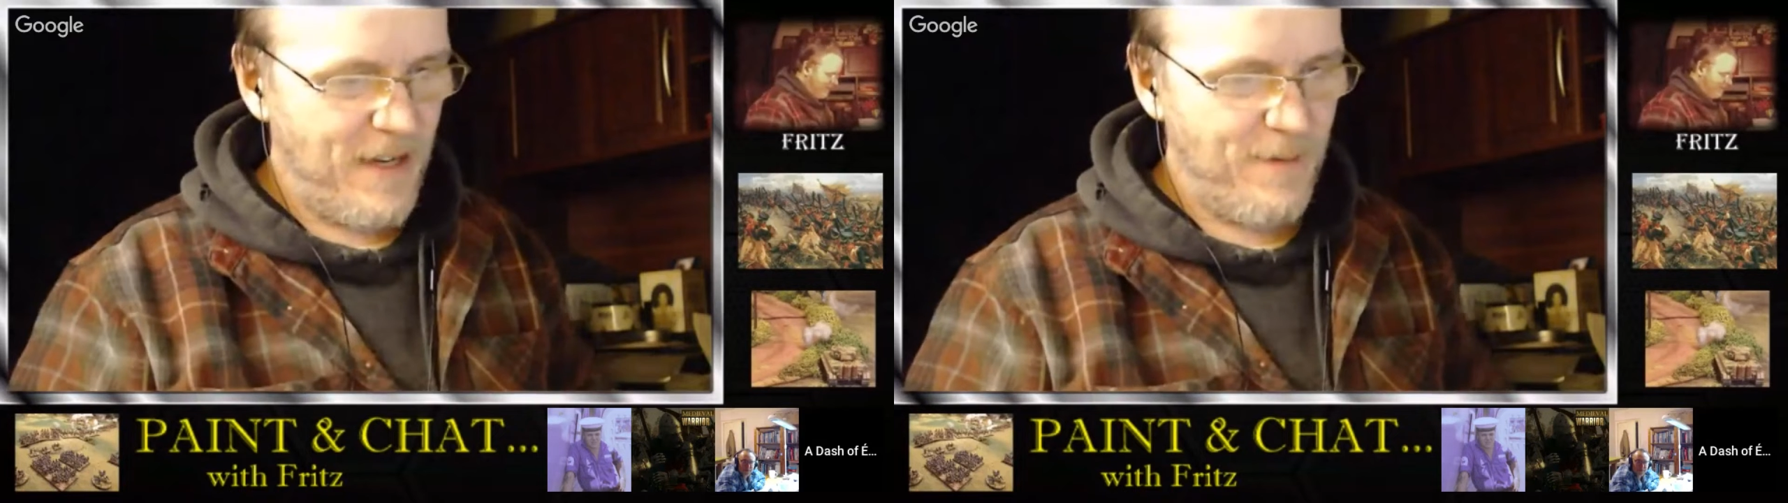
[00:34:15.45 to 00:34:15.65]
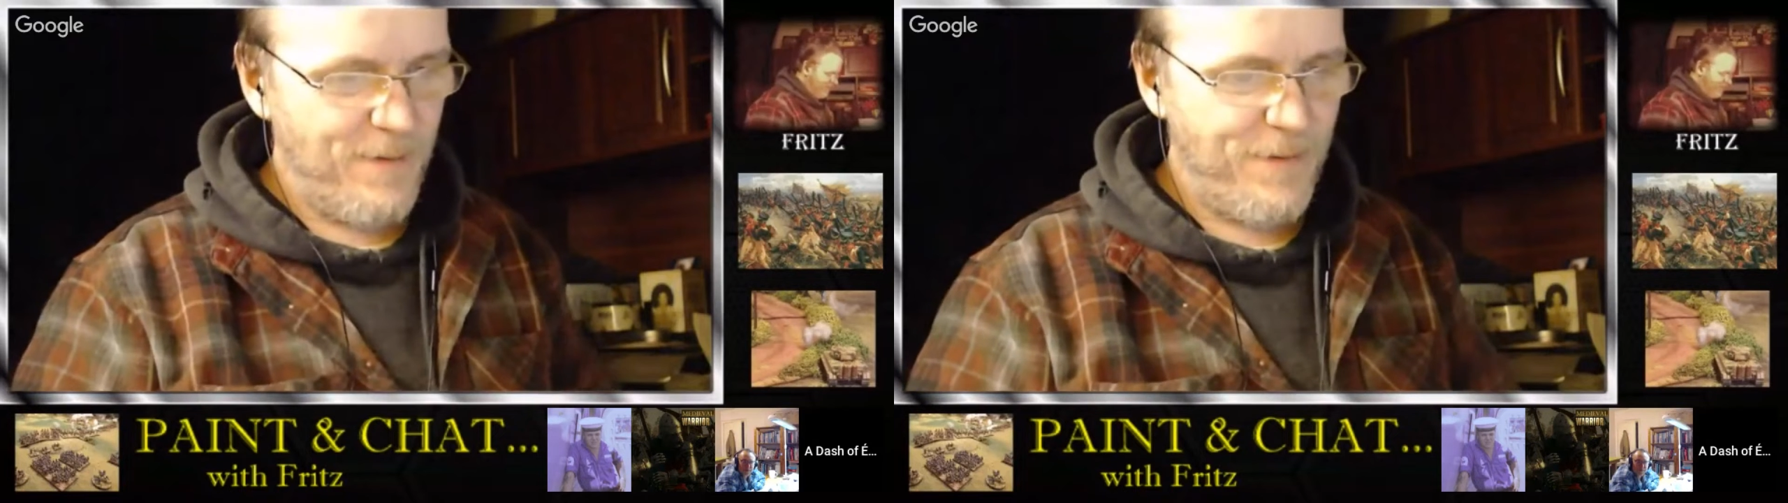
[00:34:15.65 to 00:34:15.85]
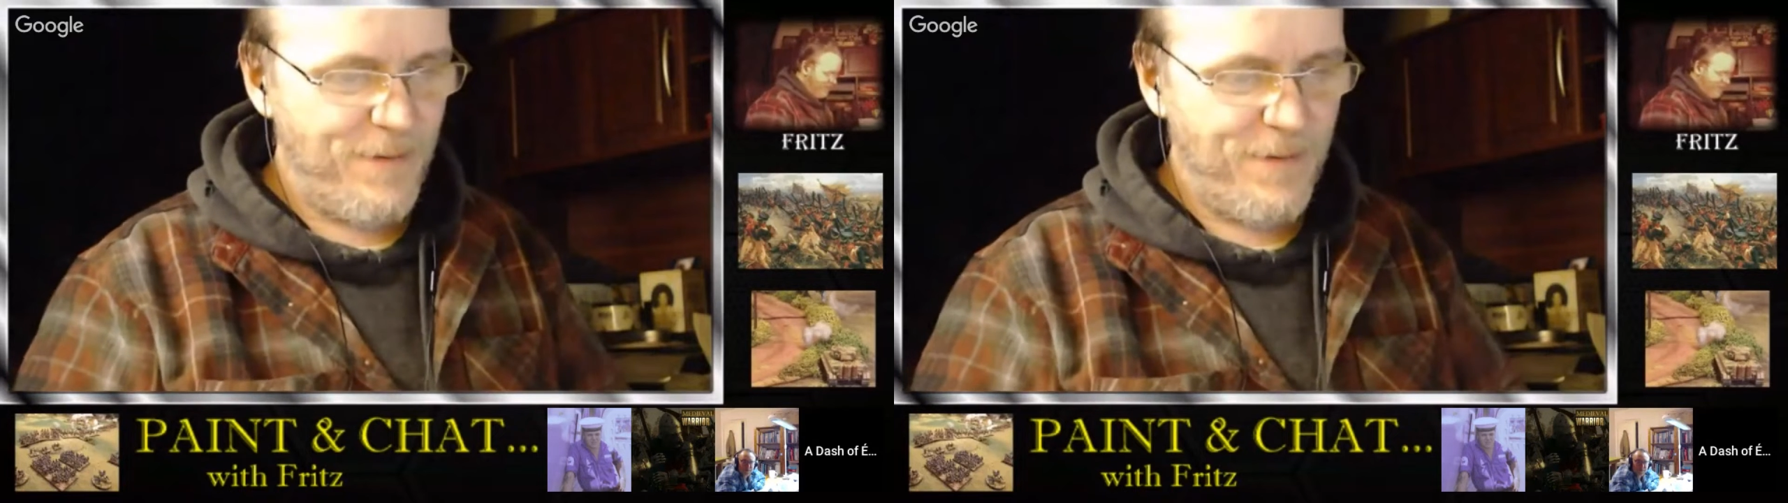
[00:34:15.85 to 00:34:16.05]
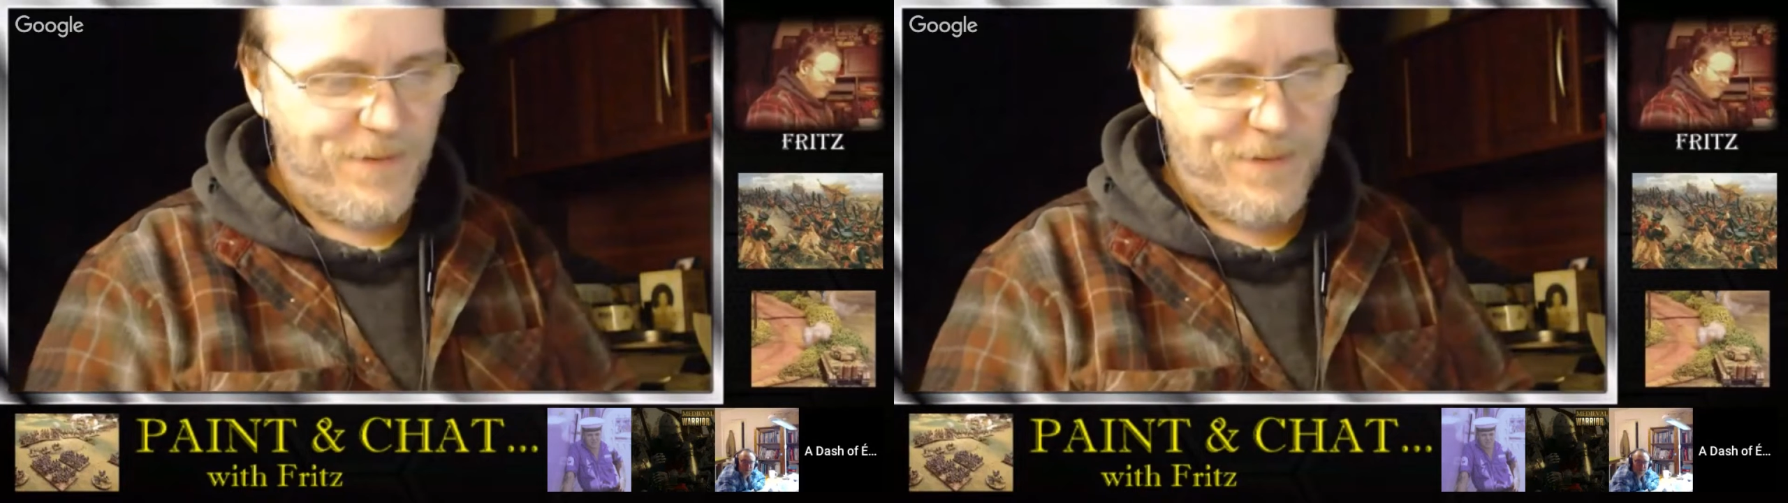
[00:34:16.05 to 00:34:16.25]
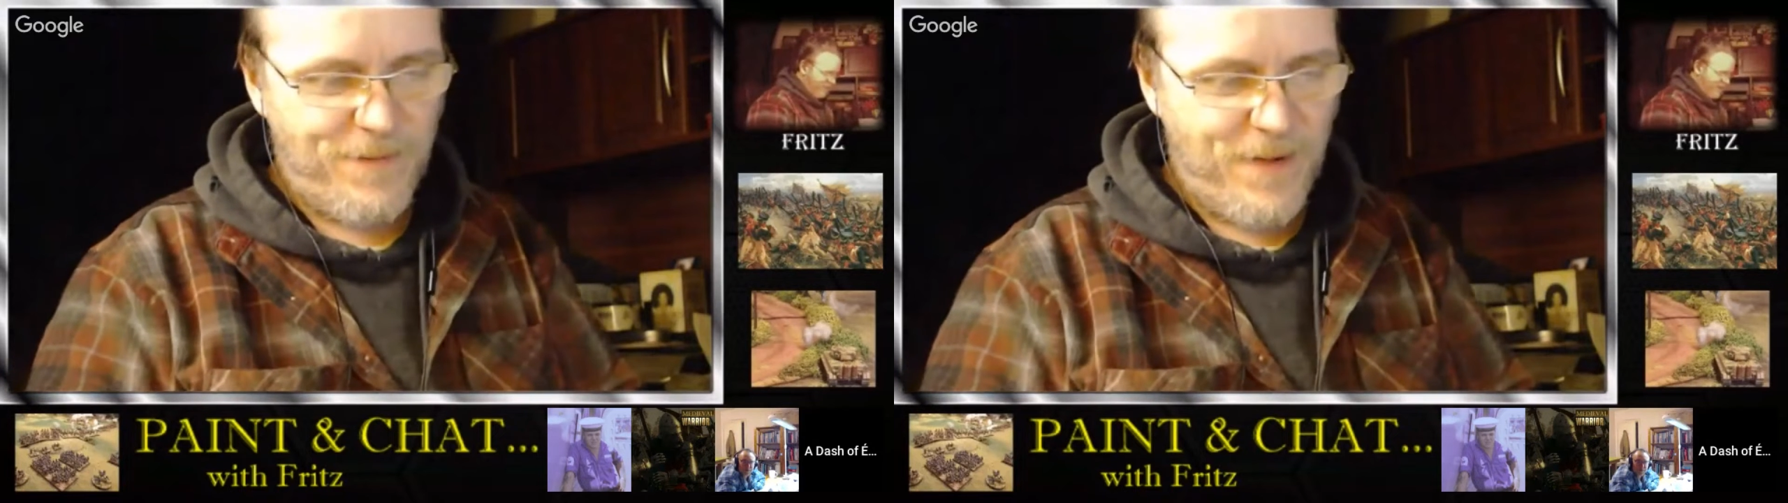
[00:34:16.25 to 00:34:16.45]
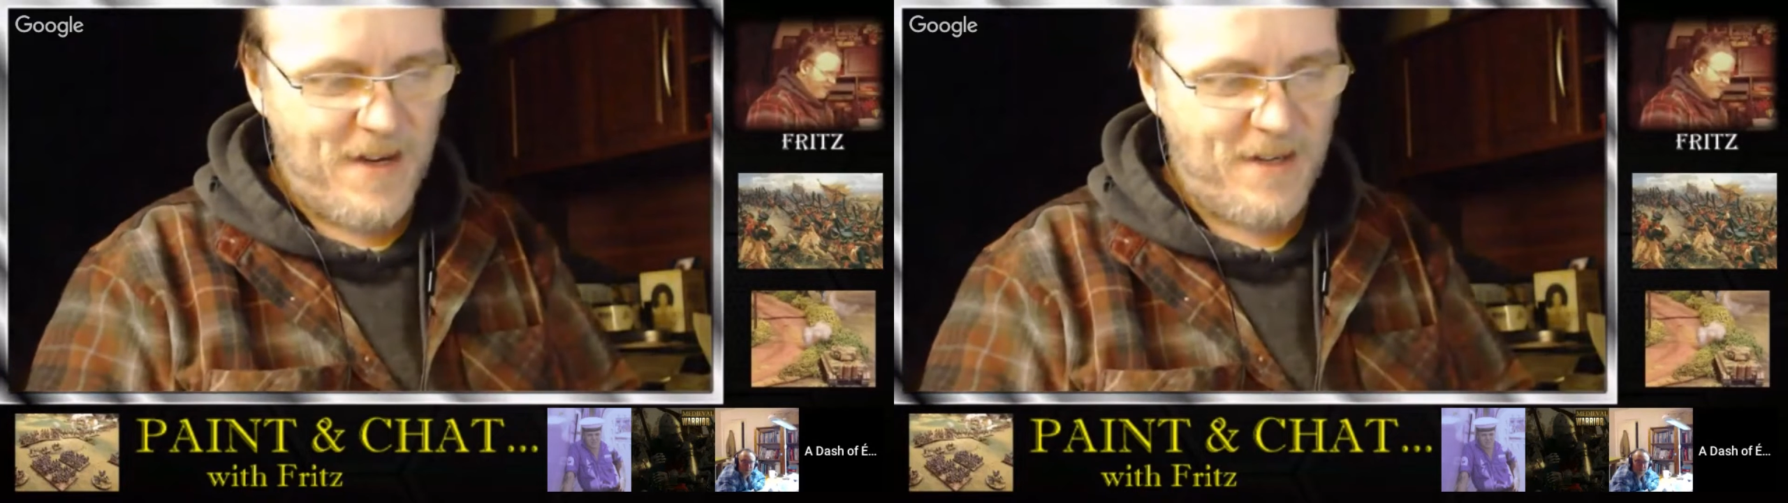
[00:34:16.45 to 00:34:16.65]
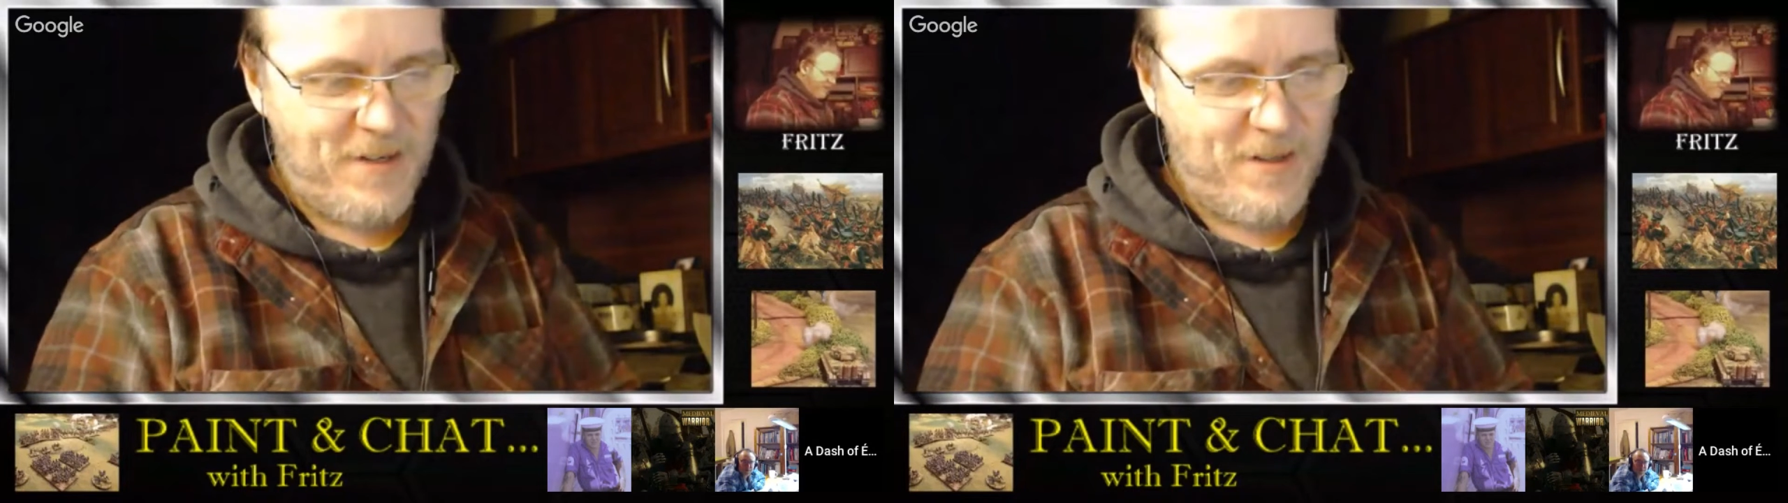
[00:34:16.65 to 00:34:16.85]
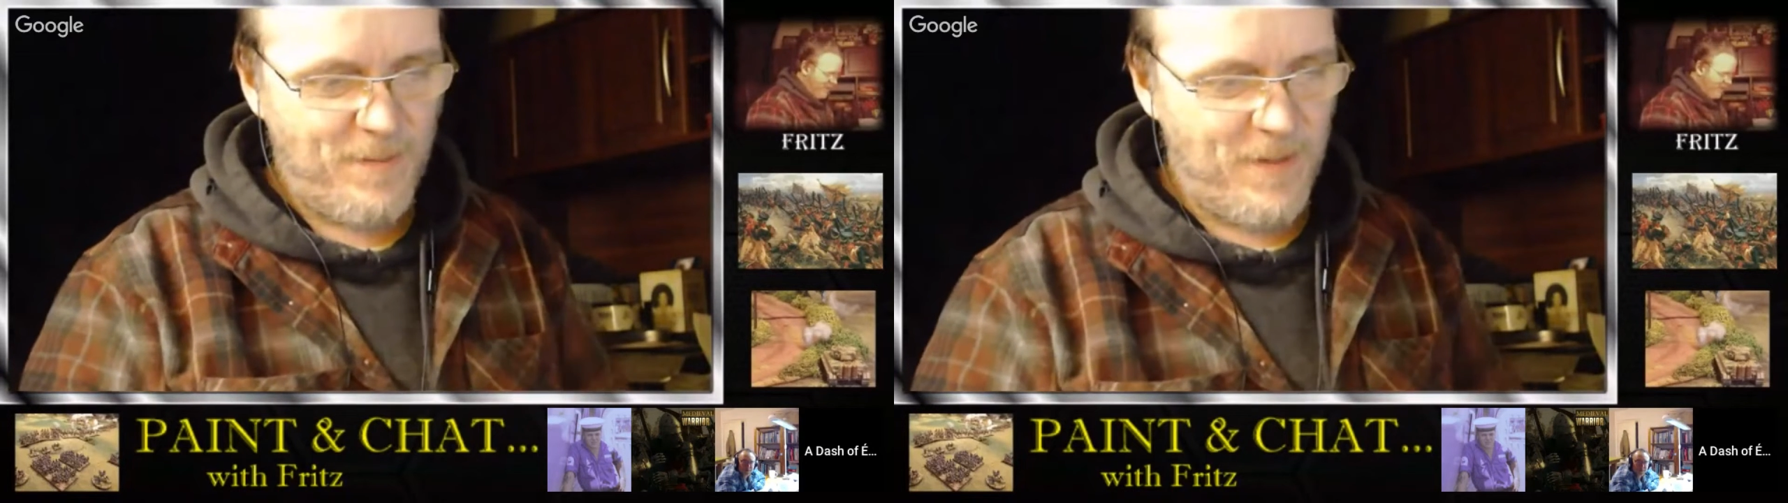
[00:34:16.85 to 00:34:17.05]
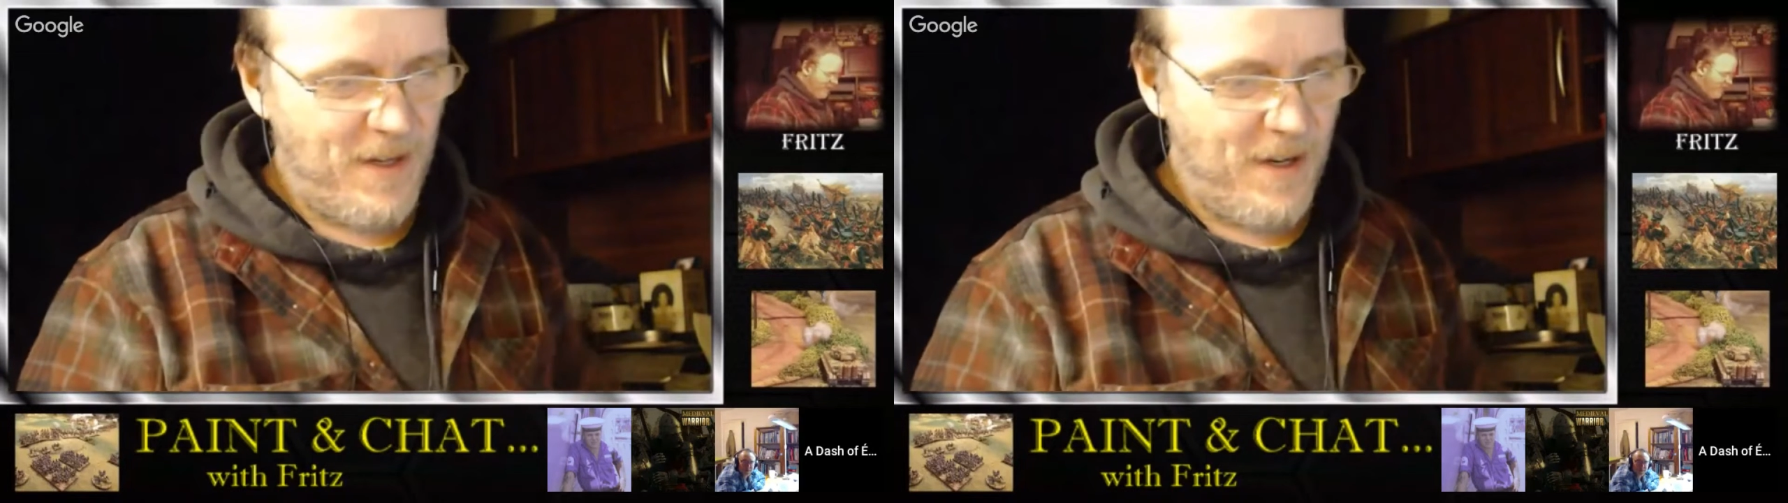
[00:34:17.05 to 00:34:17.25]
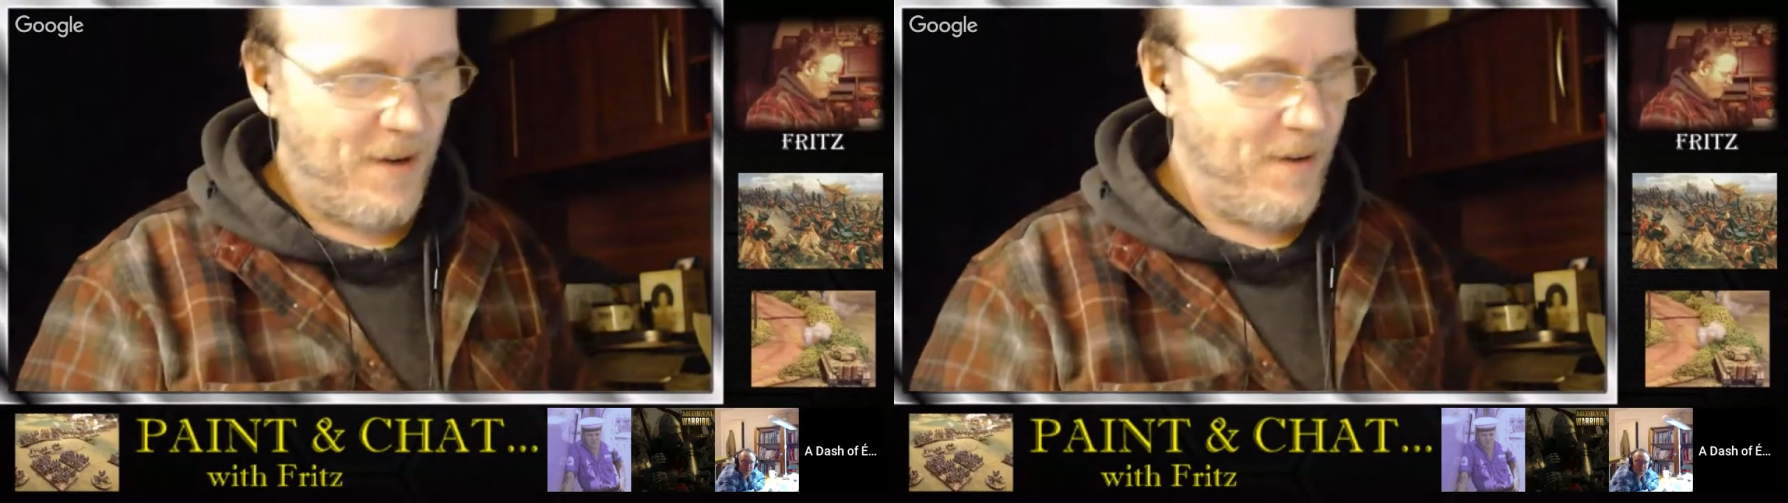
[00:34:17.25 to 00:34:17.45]
could find something
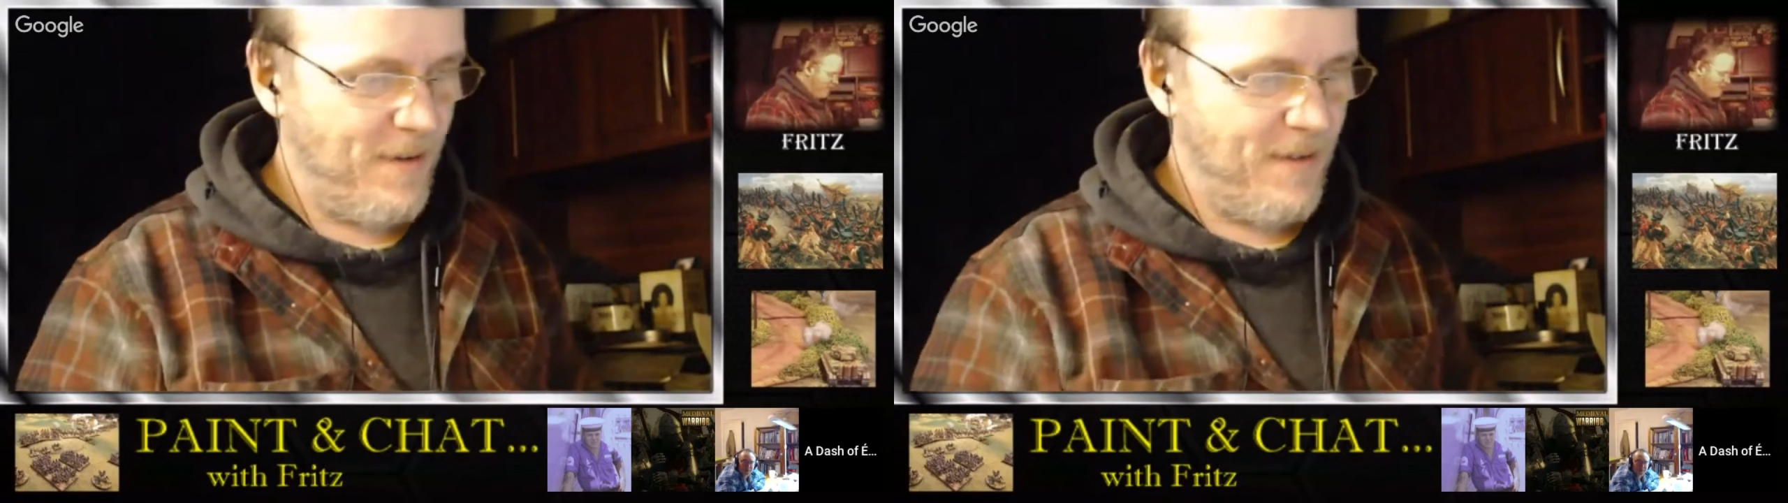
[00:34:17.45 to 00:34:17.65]
here.